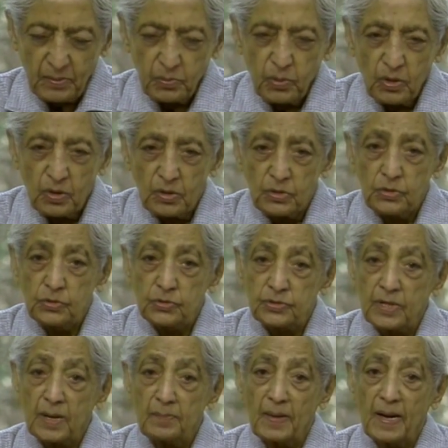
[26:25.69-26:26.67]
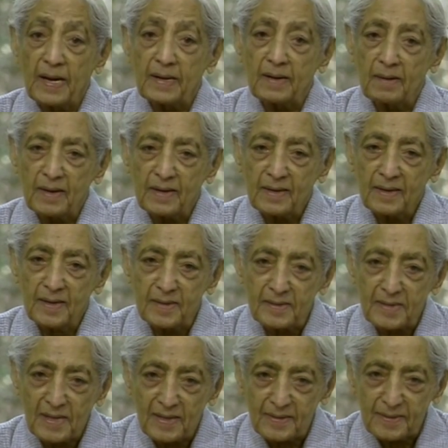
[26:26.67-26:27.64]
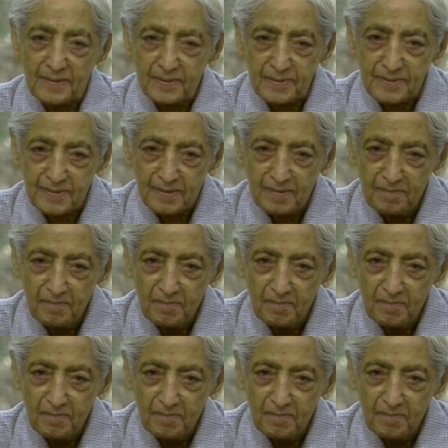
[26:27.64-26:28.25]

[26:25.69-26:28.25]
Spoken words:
word you say might hurt others.